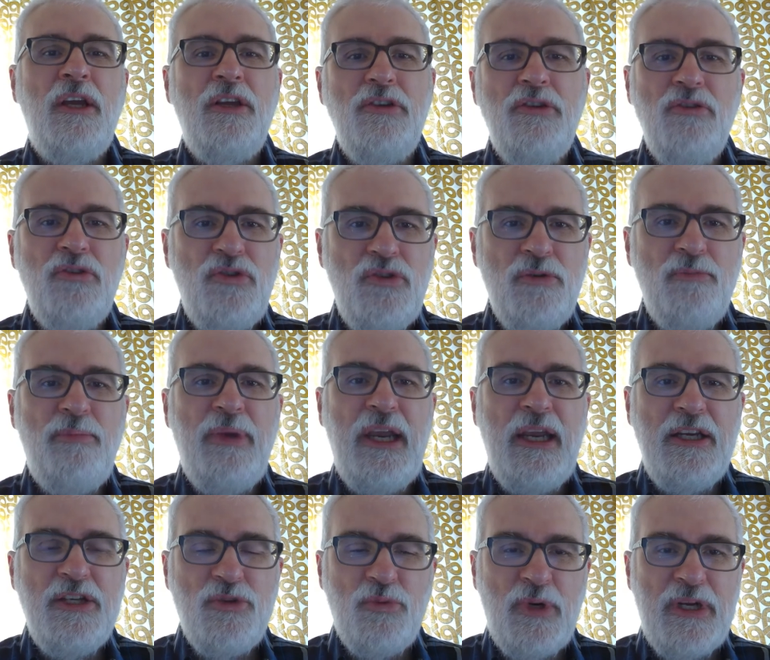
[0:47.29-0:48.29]
YouTube
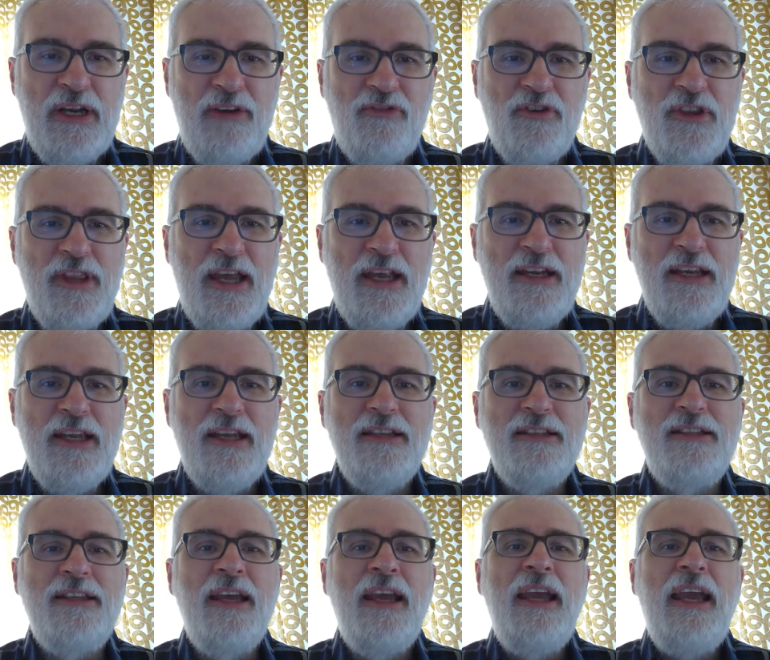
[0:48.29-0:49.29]
page, whatever that
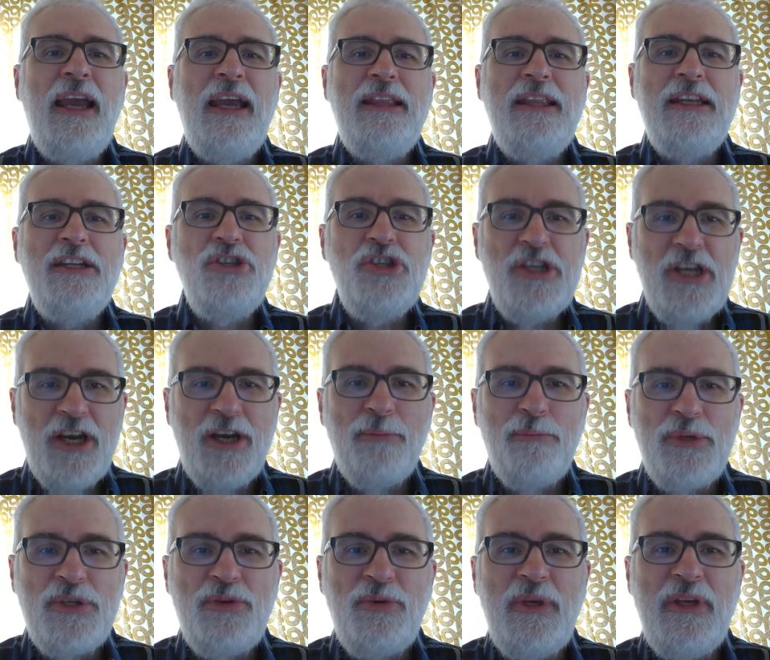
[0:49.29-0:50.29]
is, and then share it
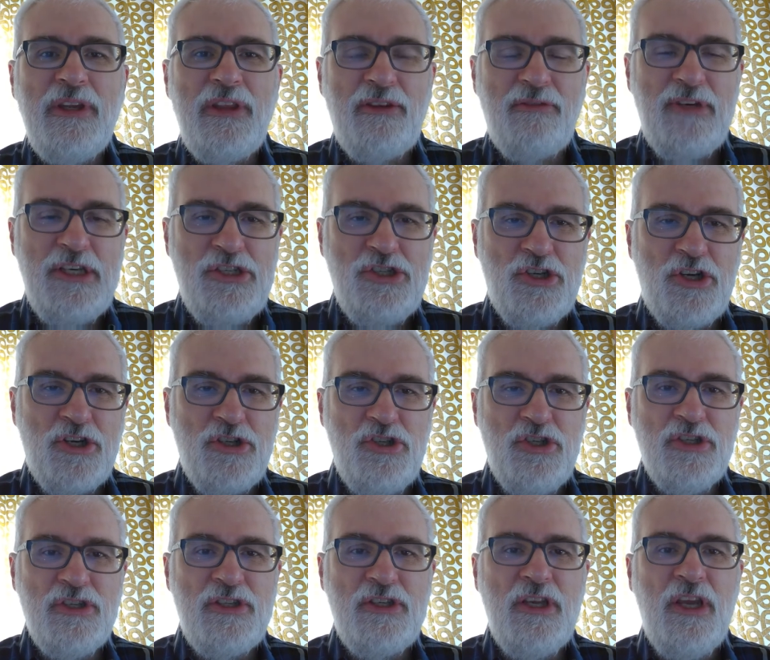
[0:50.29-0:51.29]
between the three
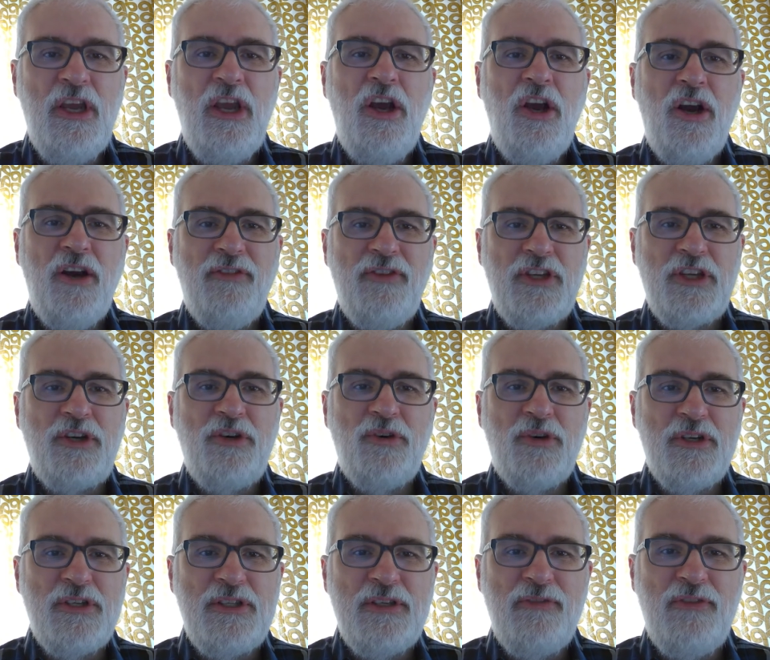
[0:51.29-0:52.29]
churches over the
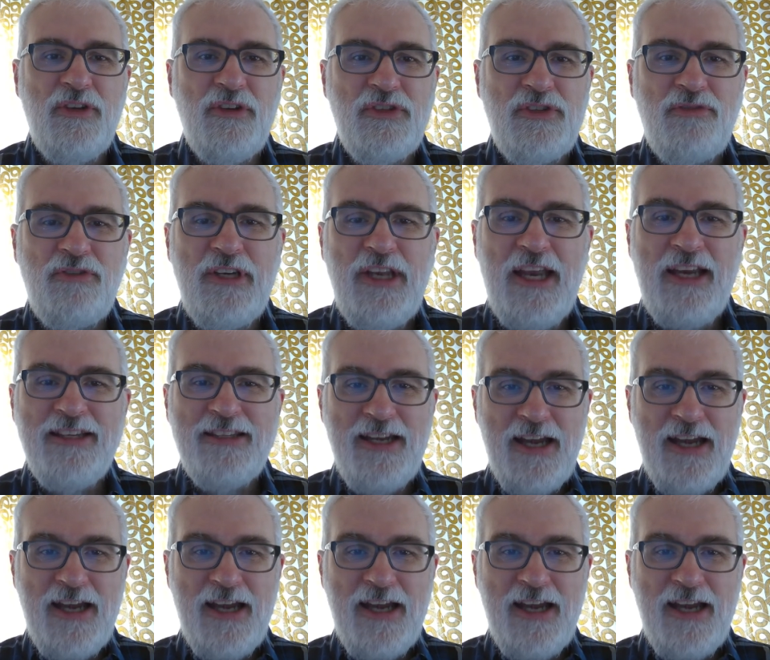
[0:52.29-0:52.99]
course of those three days.